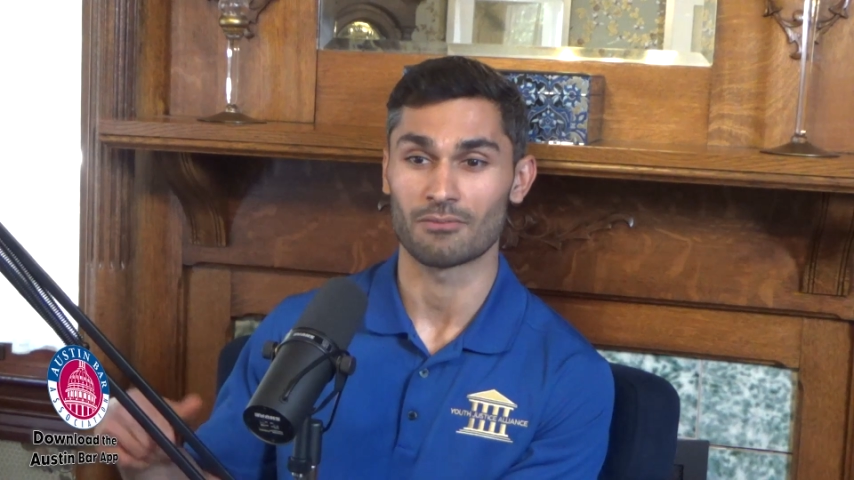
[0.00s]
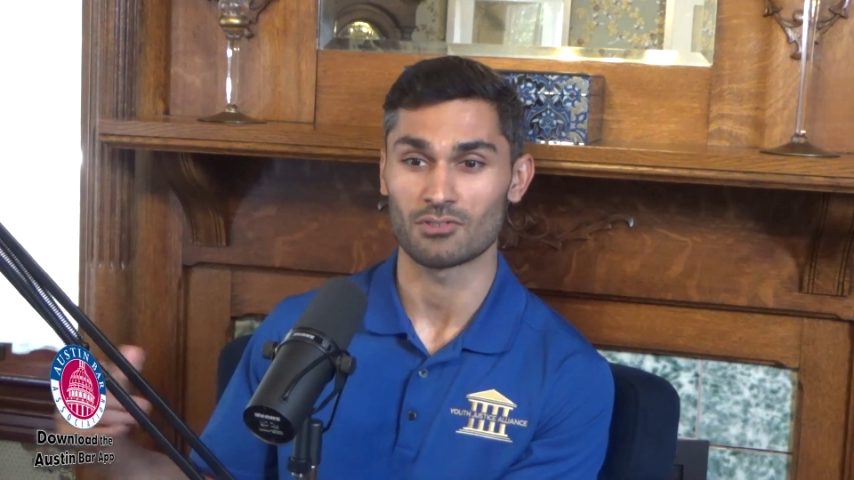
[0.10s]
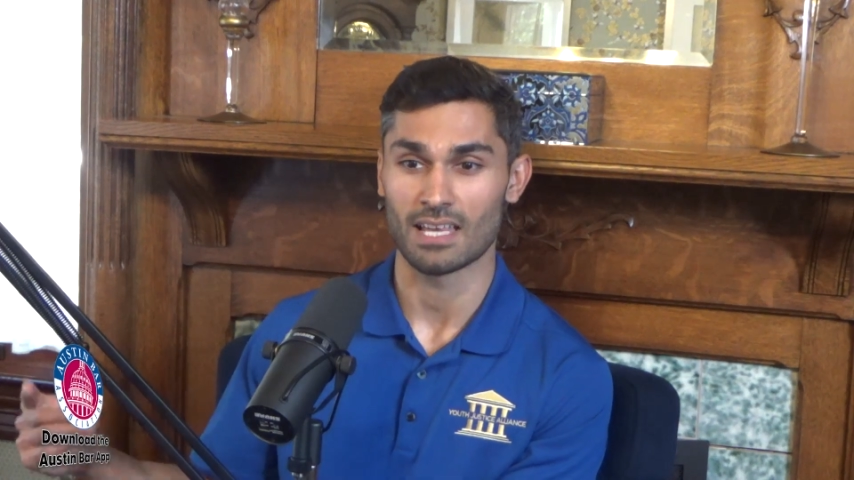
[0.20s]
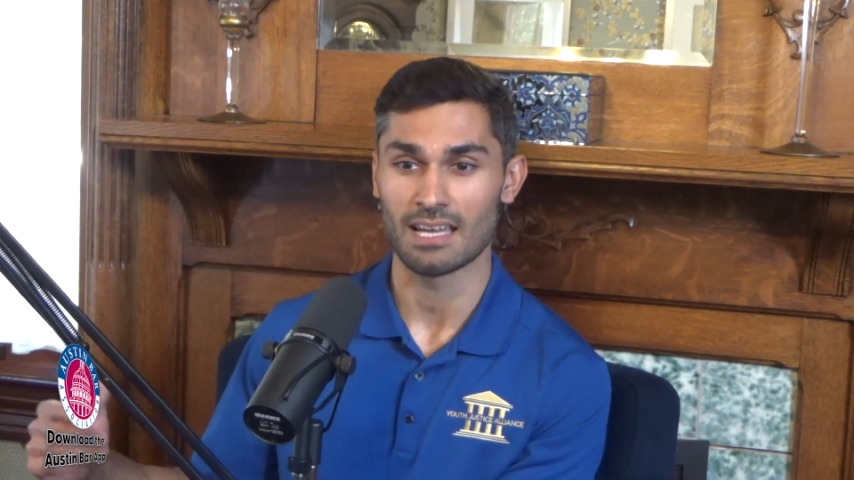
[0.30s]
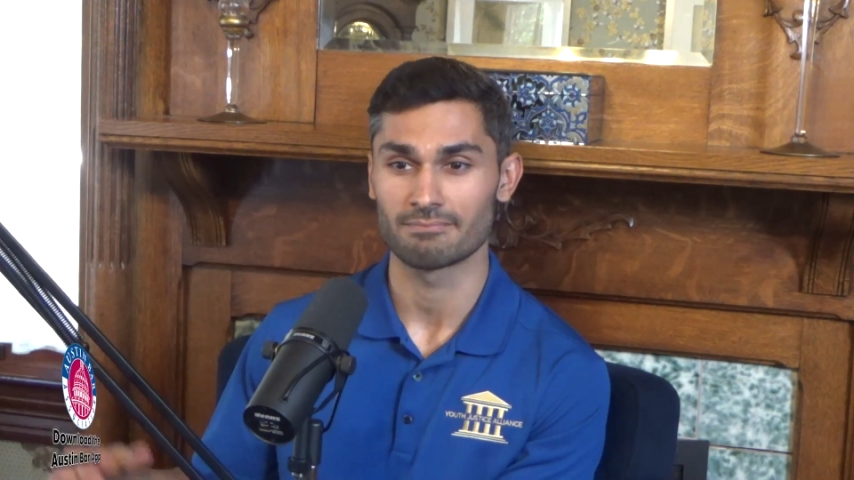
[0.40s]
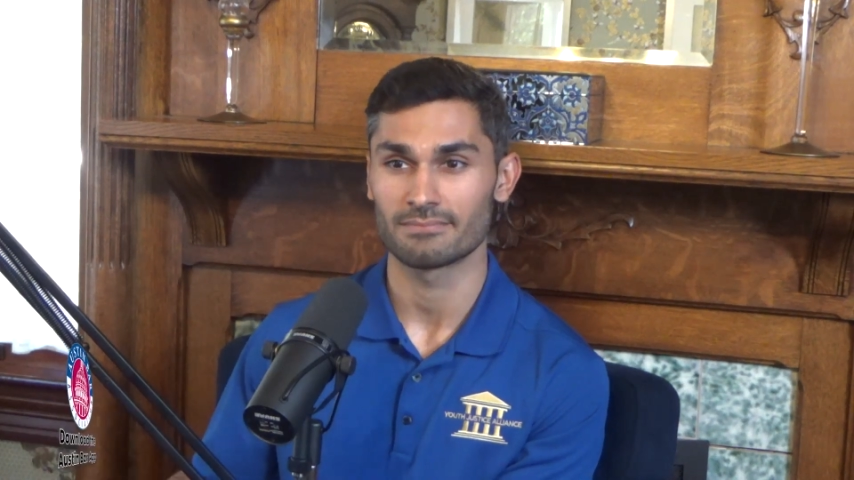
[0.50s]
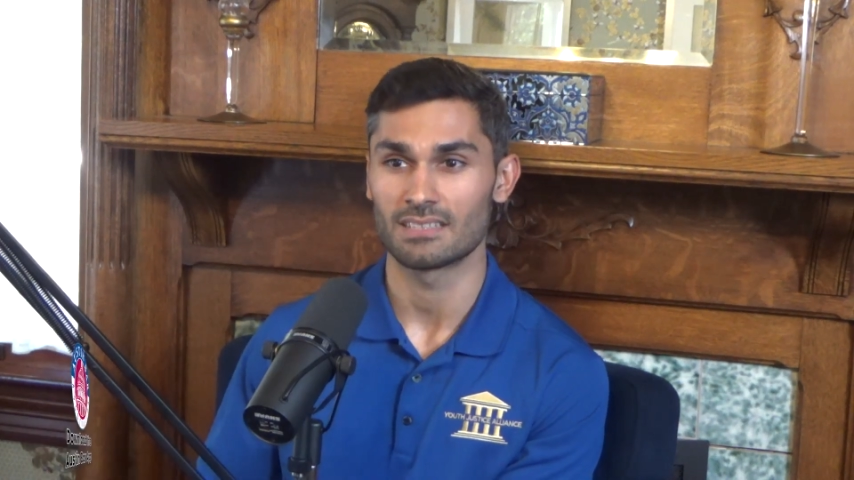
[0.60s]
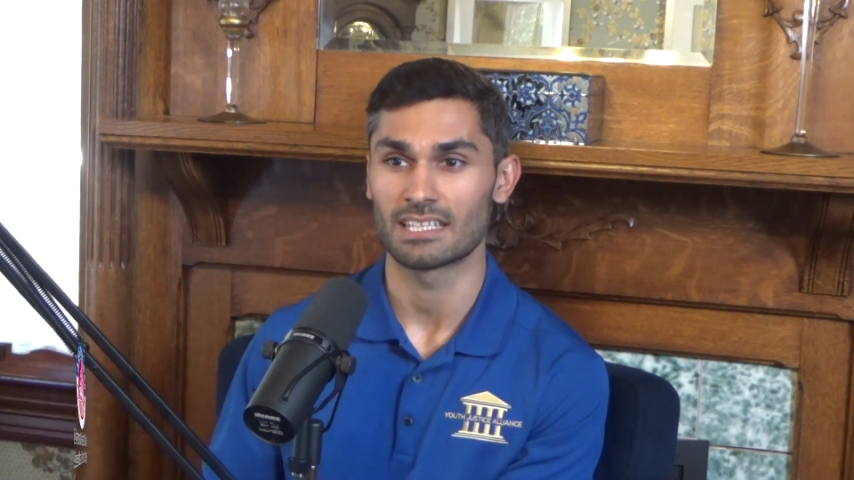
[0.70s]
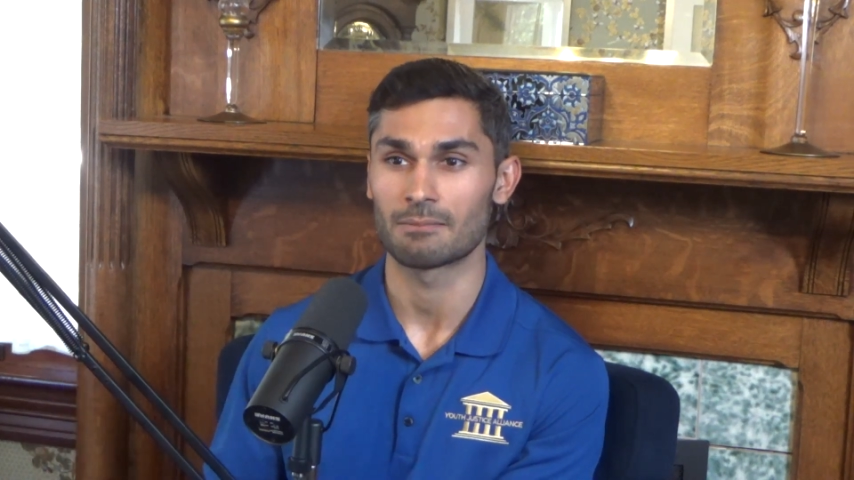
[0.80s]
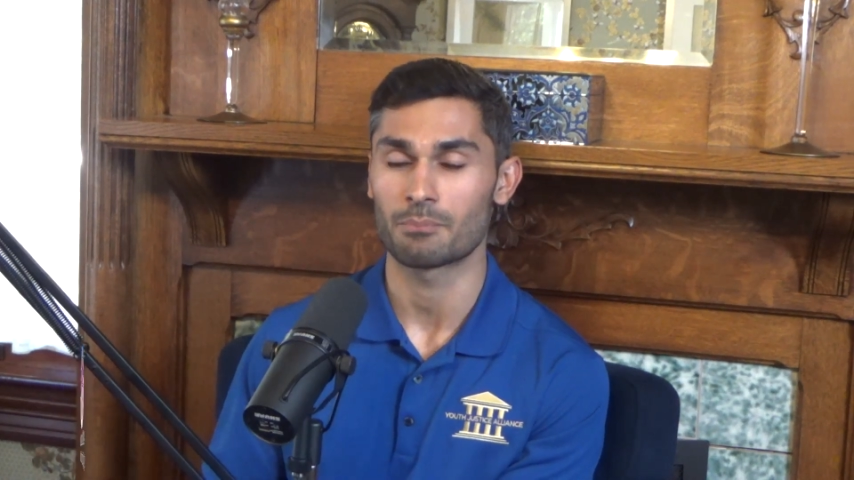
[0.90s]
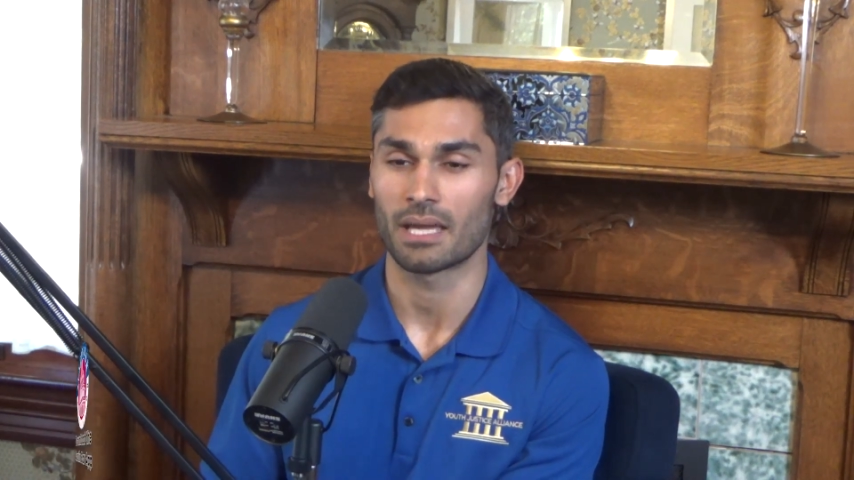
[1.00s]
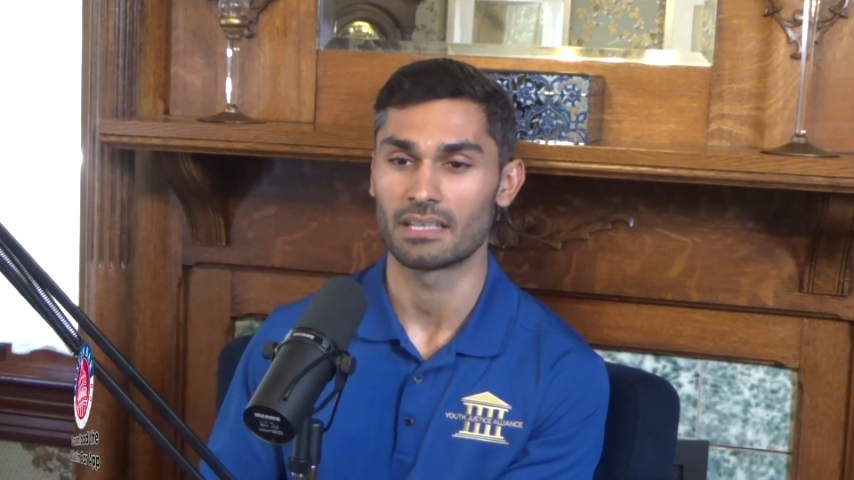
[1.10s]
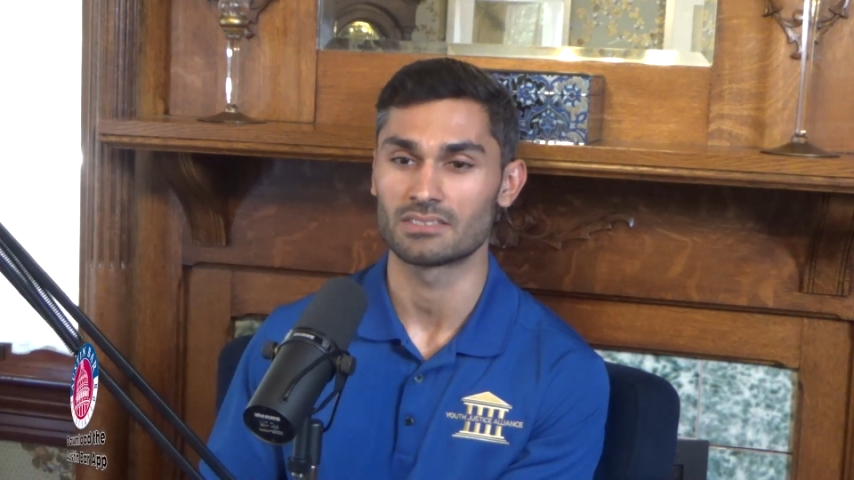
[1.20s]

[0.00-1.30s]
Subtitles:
that, they get paid